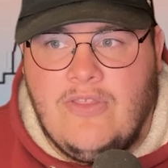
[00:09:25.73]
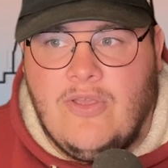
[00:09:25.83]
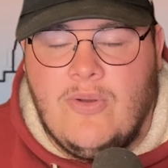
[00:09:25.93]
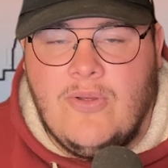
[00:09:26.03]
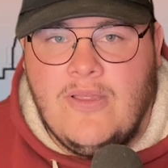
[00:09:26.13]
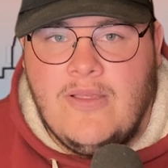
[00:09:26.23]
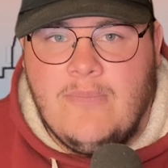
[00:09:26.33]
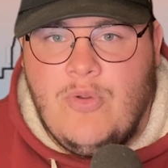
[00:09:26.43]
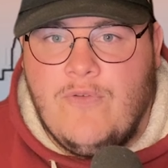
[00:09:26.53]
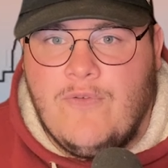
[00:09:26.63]
do
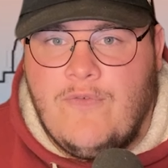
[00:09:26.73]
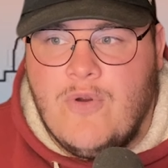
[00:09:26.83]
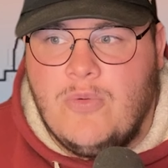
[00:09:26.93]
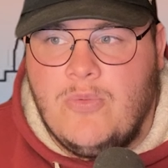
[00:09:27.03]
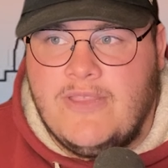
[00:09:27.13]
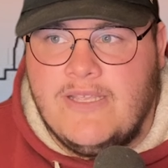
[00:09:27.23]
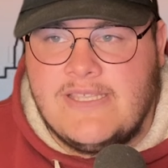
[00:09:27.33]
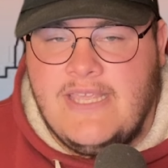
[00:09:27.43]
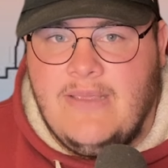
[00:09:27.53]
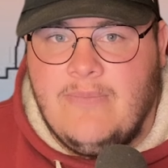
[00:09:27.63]
moving forward with this
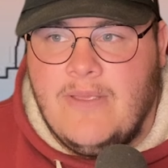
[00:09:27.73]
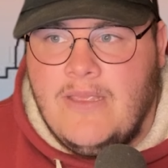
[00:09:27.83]
team.